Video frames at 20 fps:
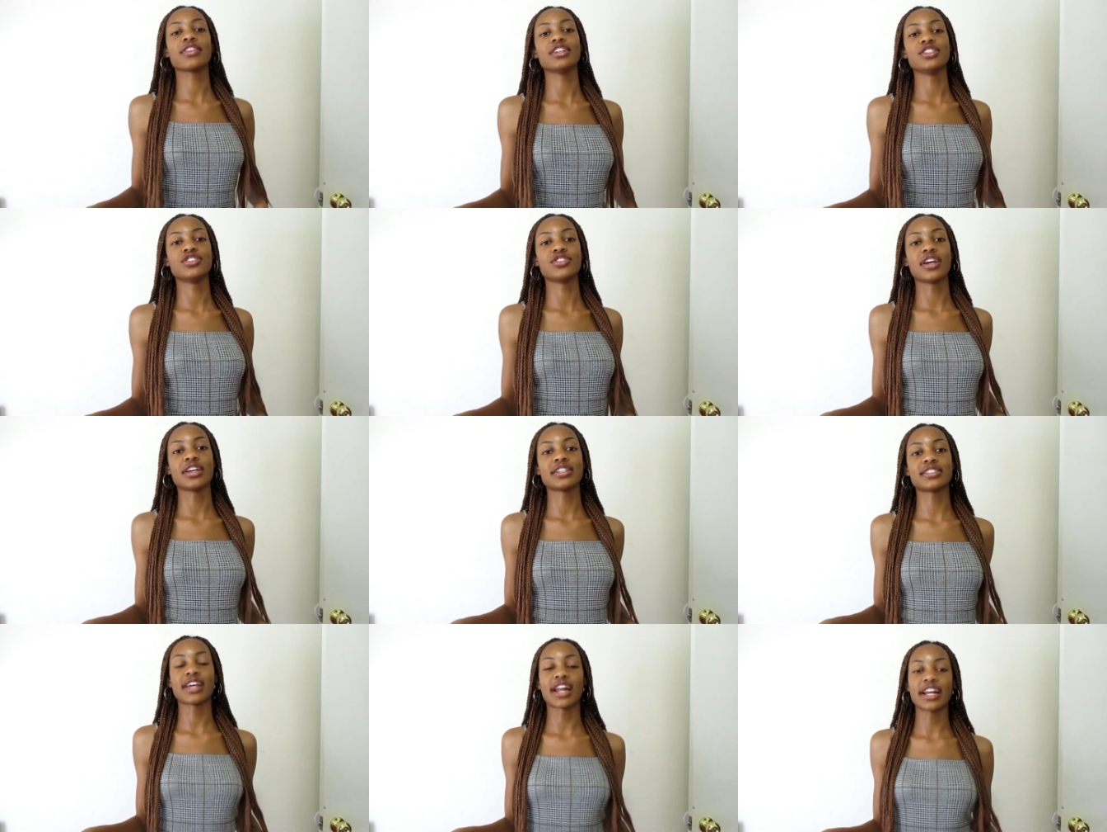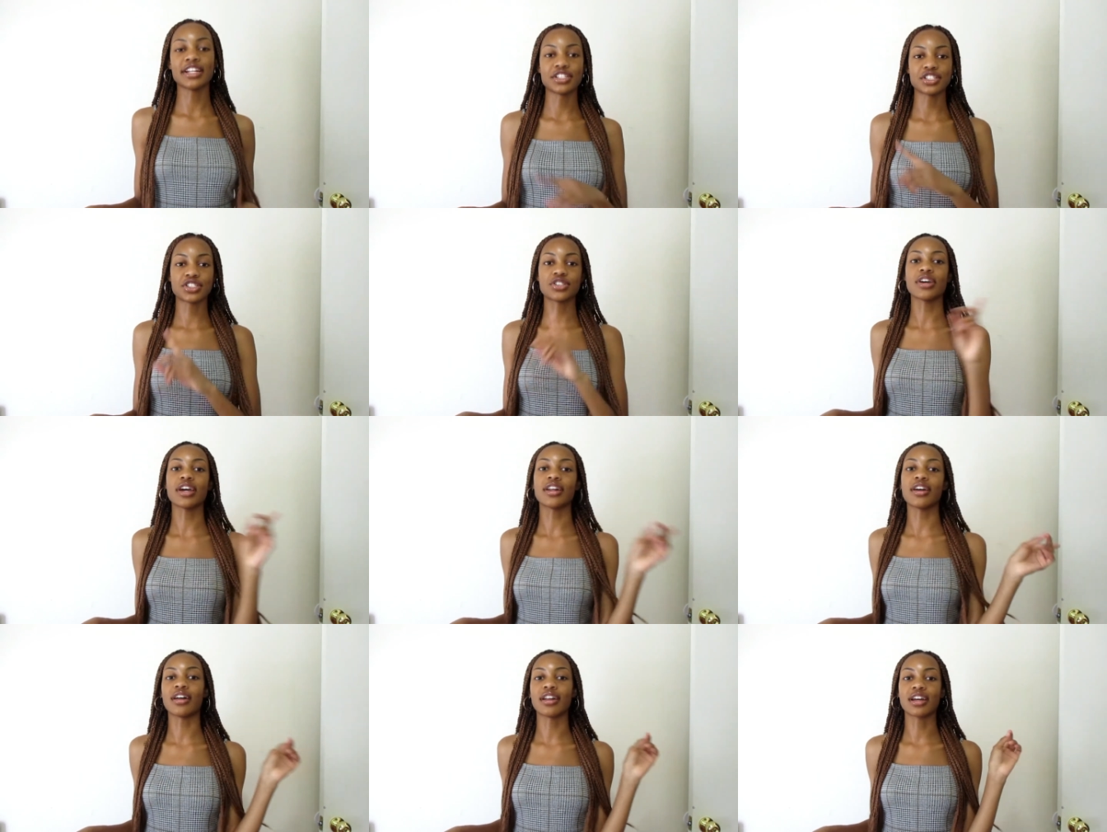the dress that I just
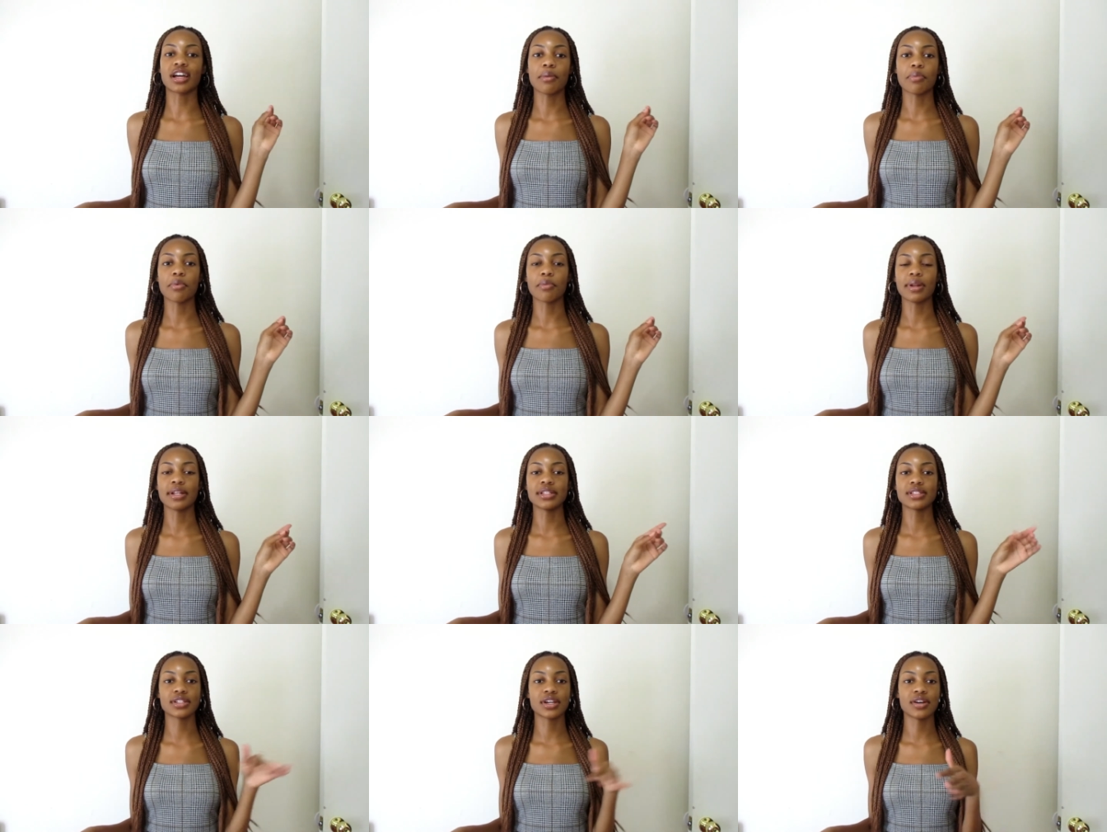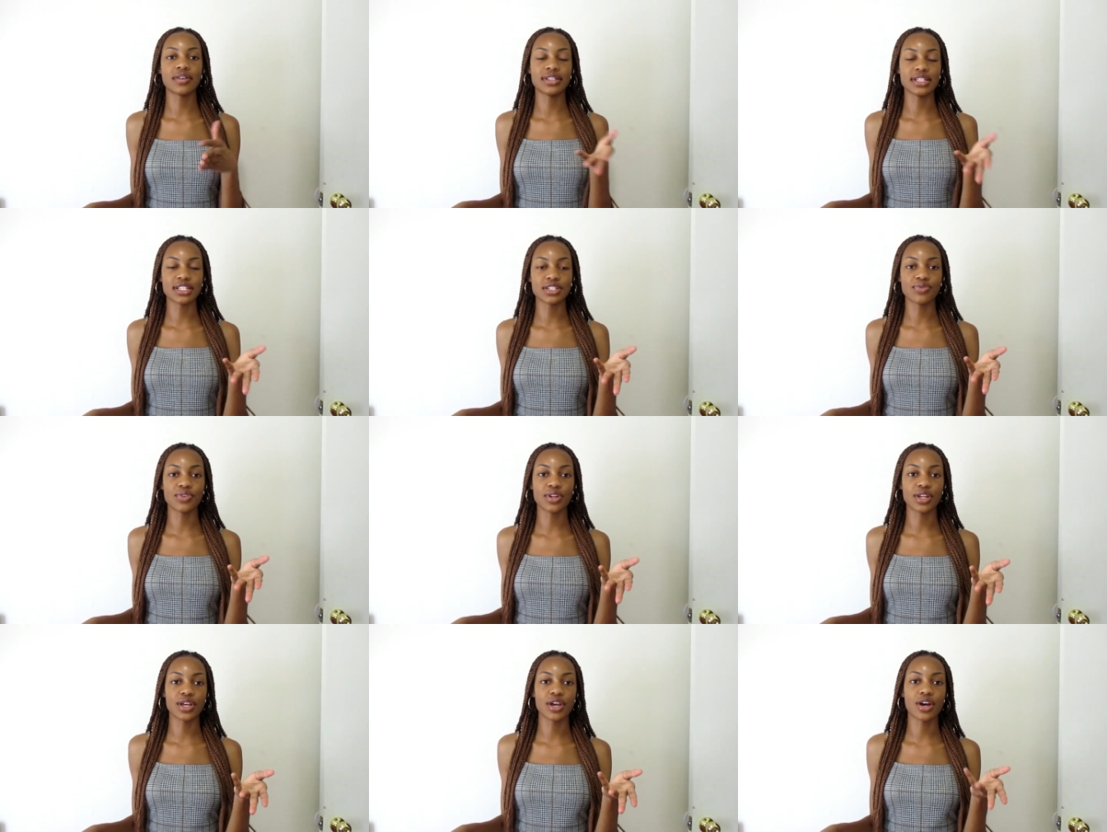tried on a couple minutes ago in this
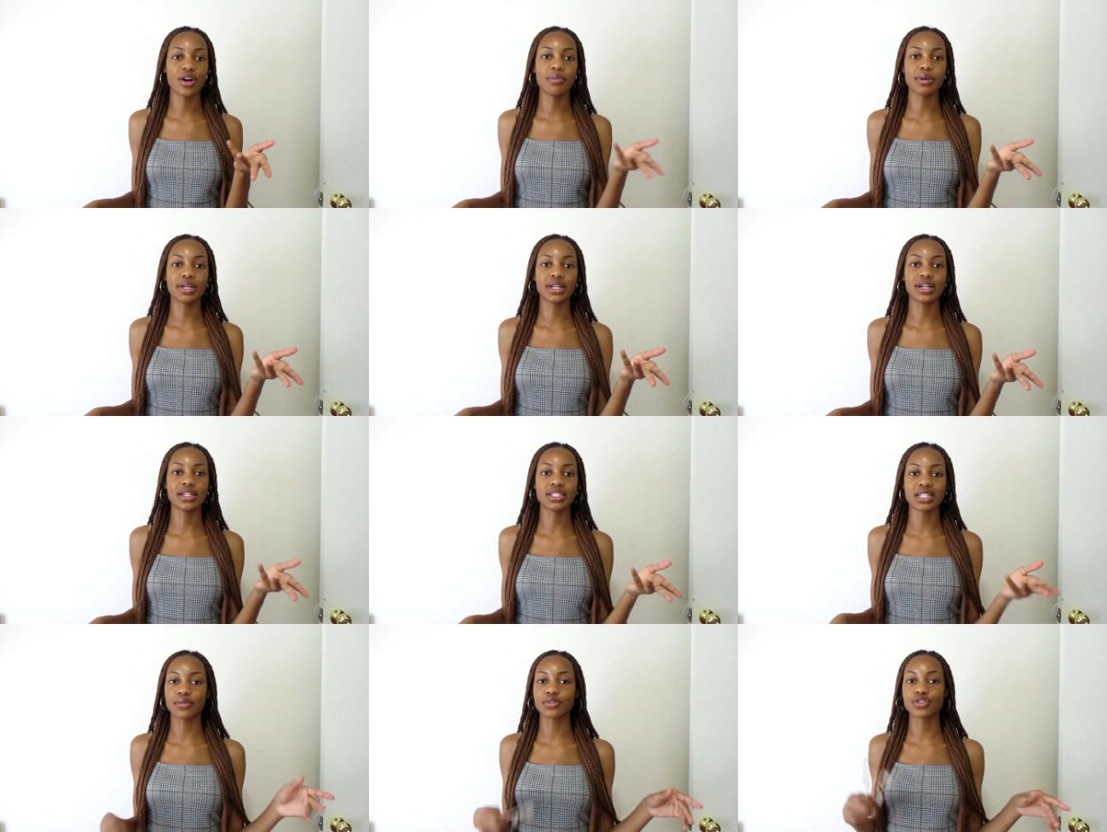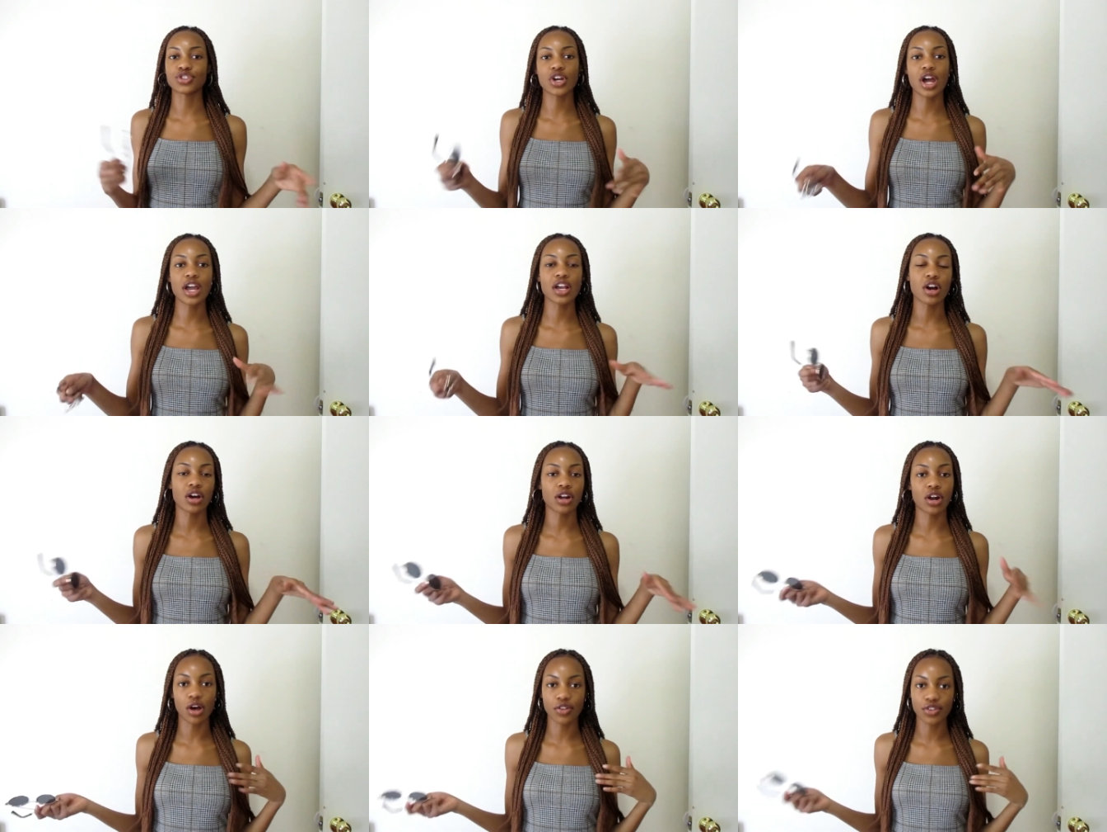video because I was trying
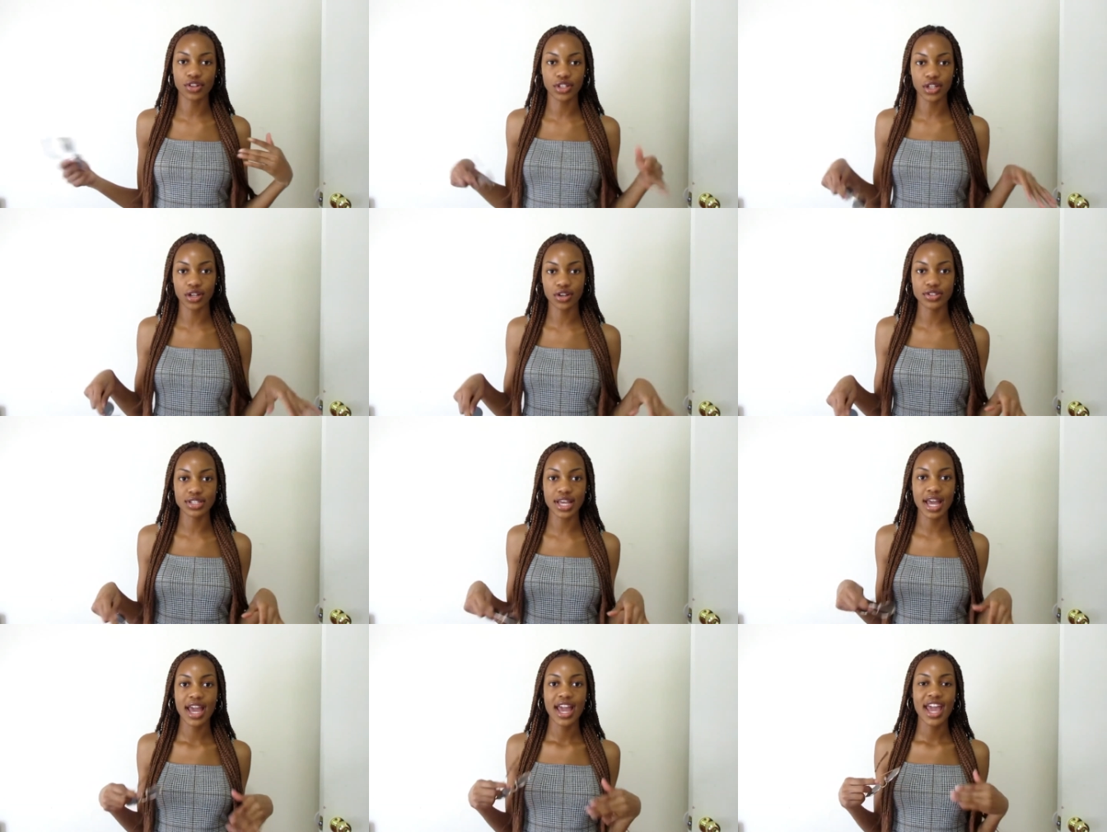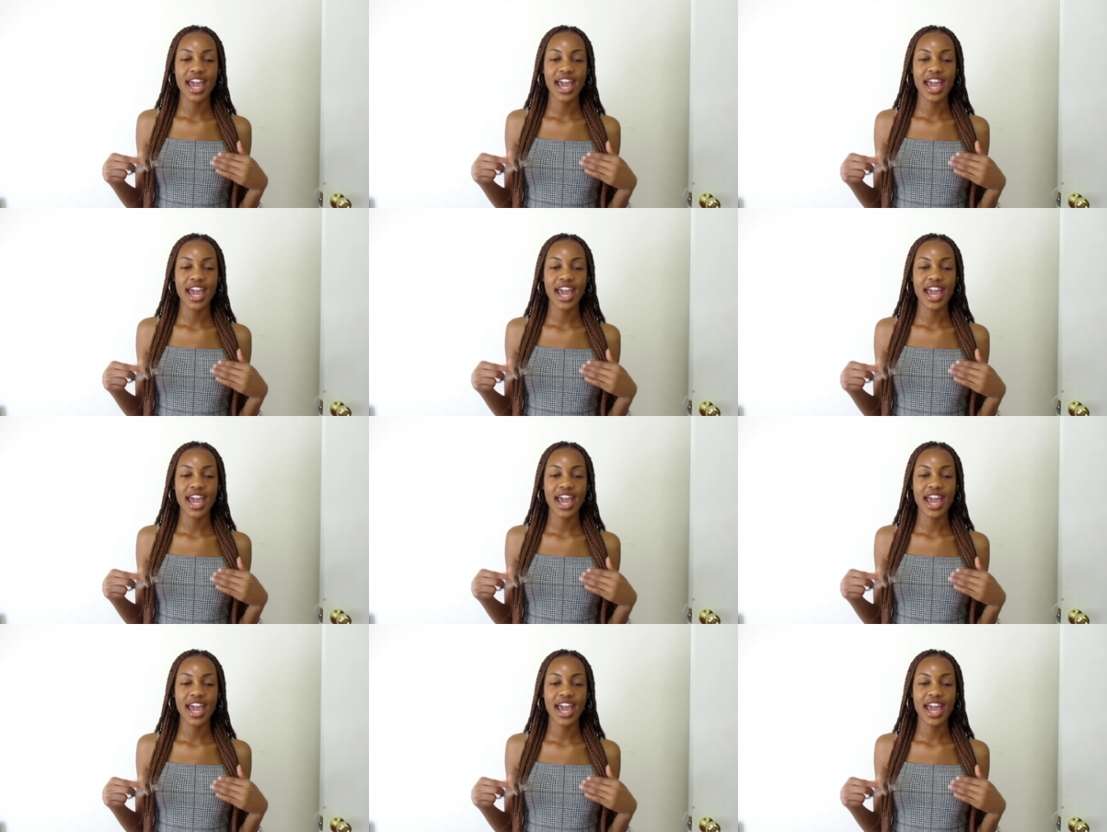on all the clothes